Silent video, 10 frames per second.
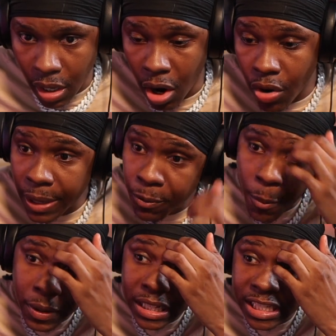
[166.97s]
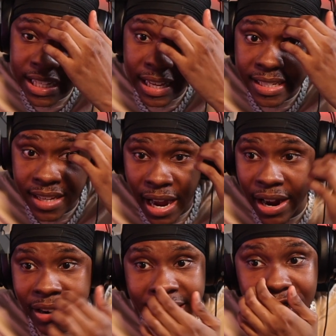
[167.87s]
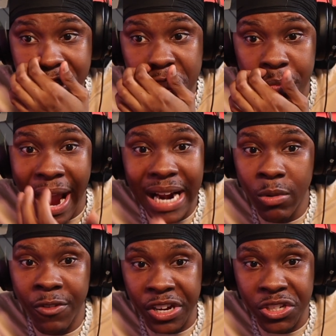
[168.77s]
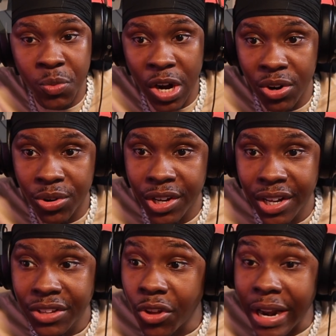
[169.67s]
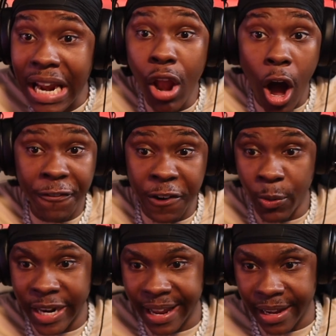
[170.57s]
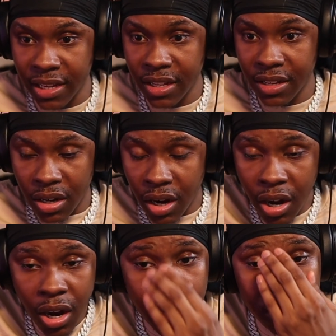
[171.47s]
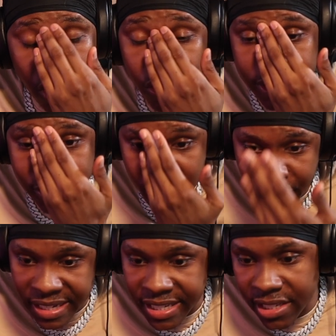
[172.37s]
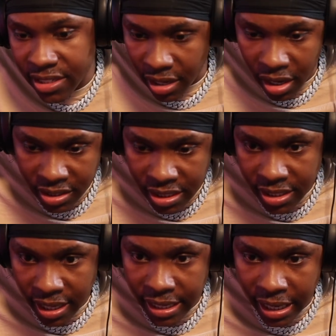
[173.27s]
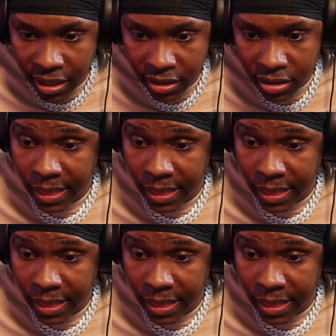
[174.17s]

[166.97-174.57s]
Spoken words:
Oh, they probably did slit his eye. Oh, they're just smiling with it as well. No, they're laughing with it. Oh, don't disrespect Caesar like that.